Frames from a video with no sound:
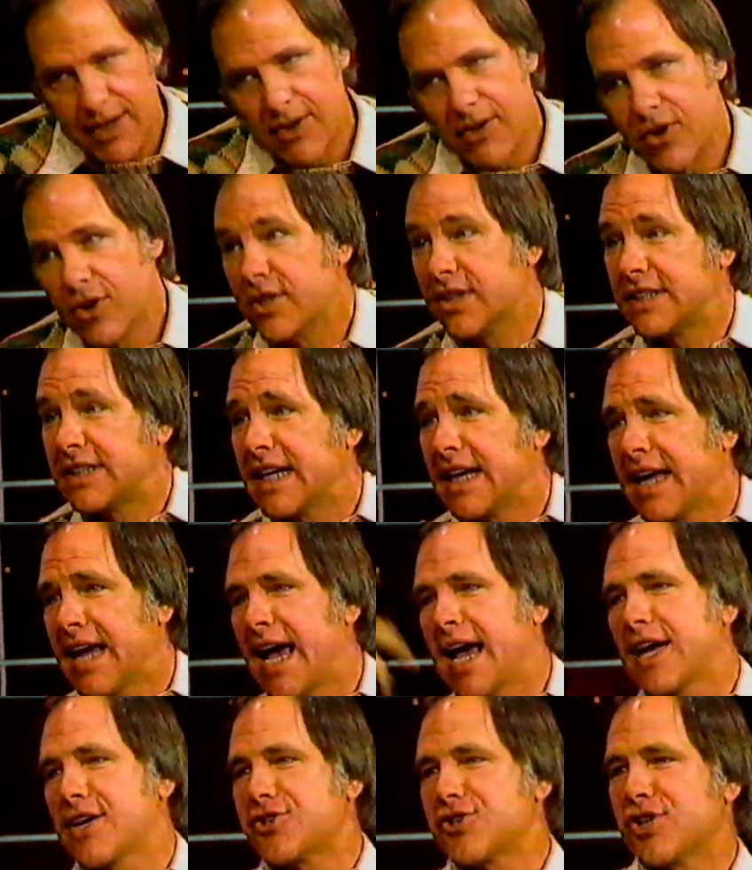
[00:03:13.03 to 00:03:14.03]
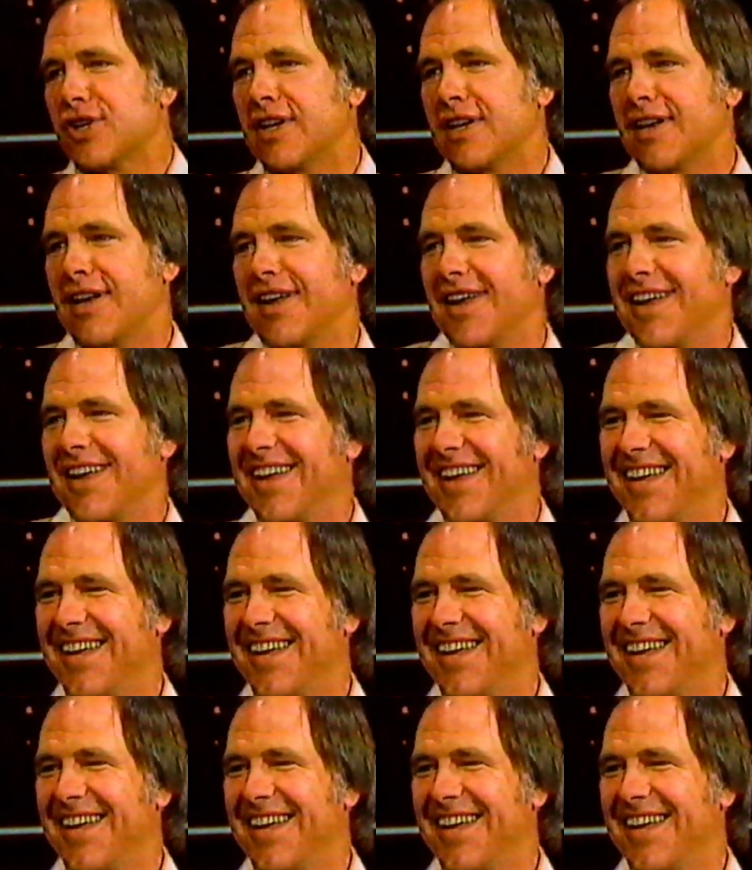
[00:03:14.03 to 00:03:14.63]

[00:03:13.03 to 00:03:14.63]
Heard to say action. Motorcycle.